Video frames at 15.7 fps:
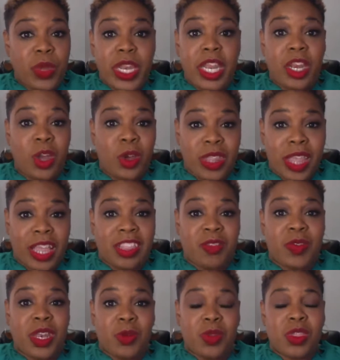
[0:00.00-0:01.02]
We didn't know
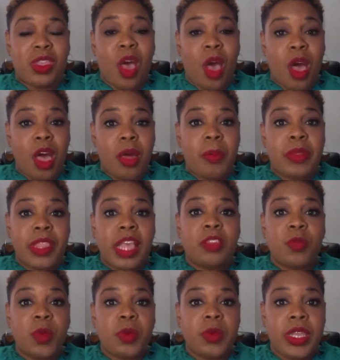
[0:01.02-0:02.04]
that's what it was called, but
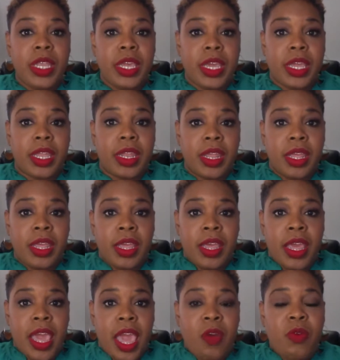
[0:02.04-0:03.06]
that's what we did.
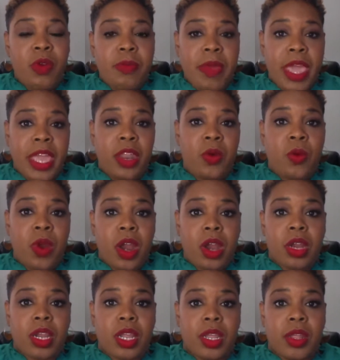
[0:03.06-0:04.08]
And we made it
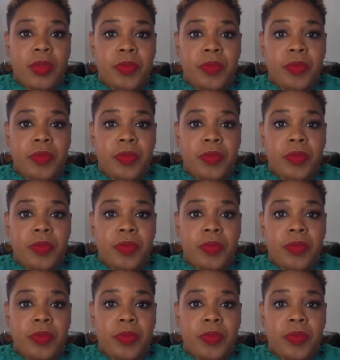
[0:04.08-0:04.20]
work.